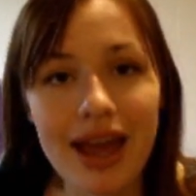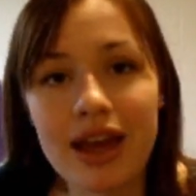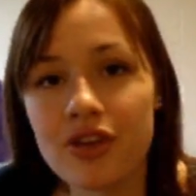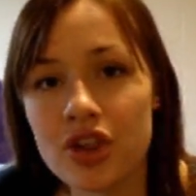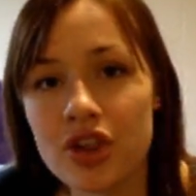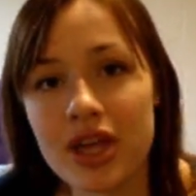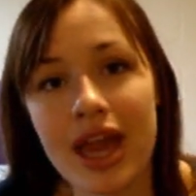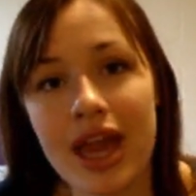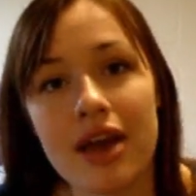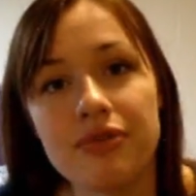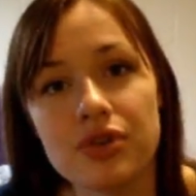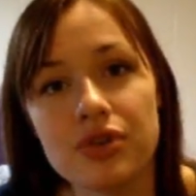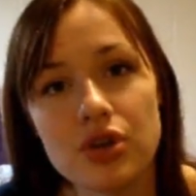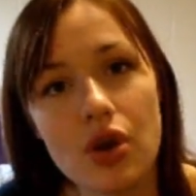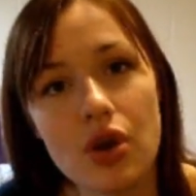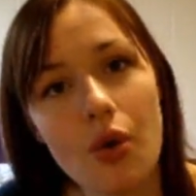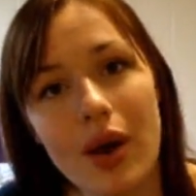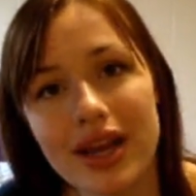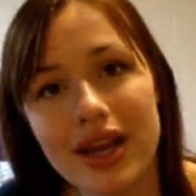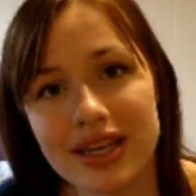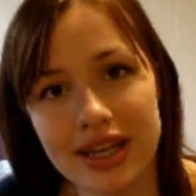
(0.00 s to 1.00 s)
I actually have
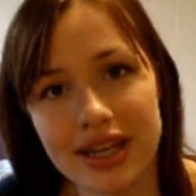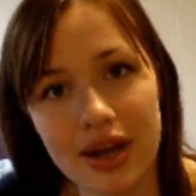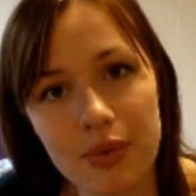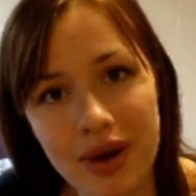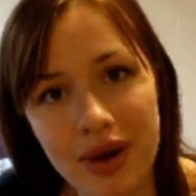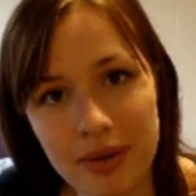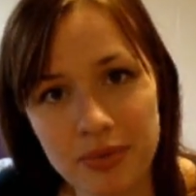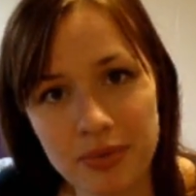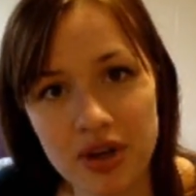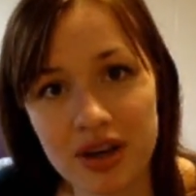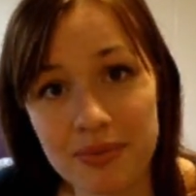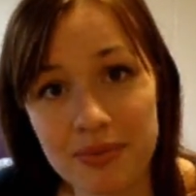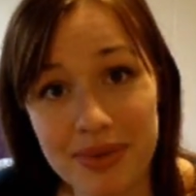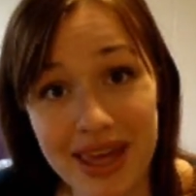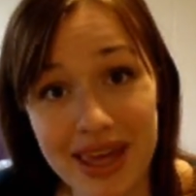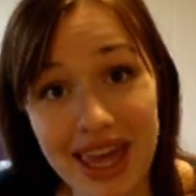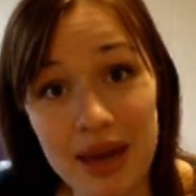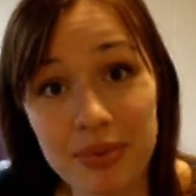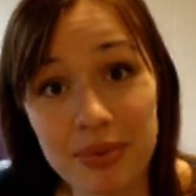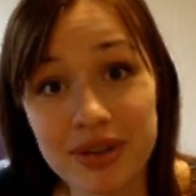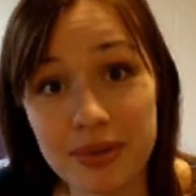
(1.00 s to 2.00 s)
no idea when I'm going
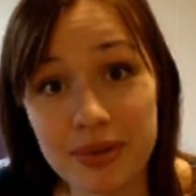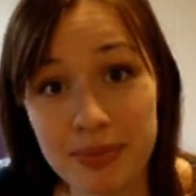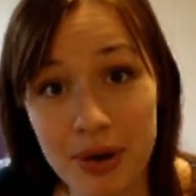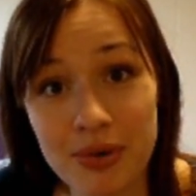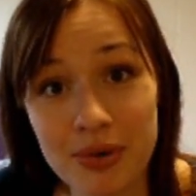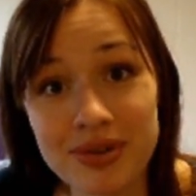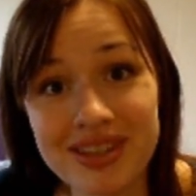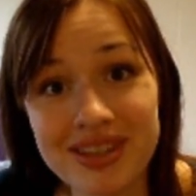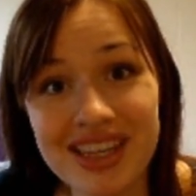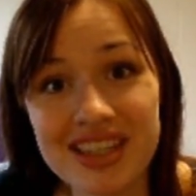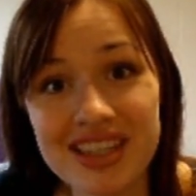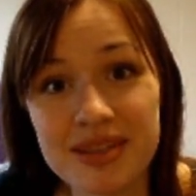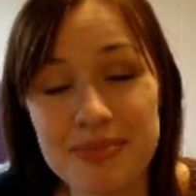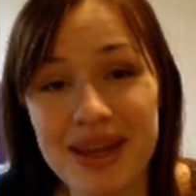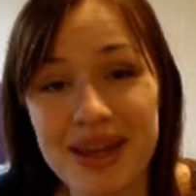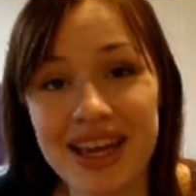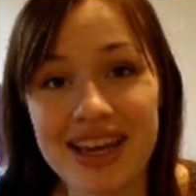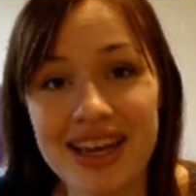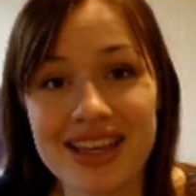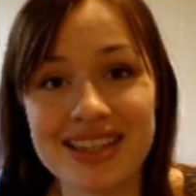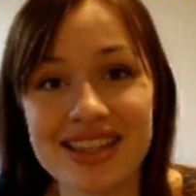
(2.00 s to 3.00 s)
to be able to post this
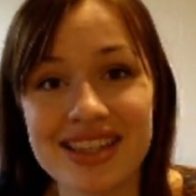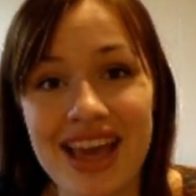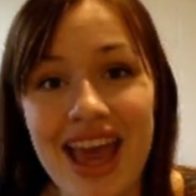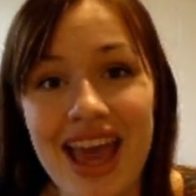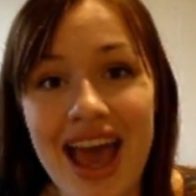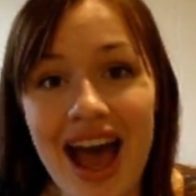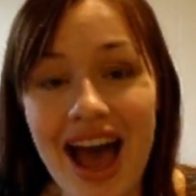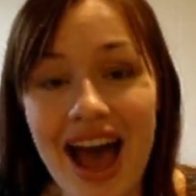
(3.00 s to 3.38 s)
because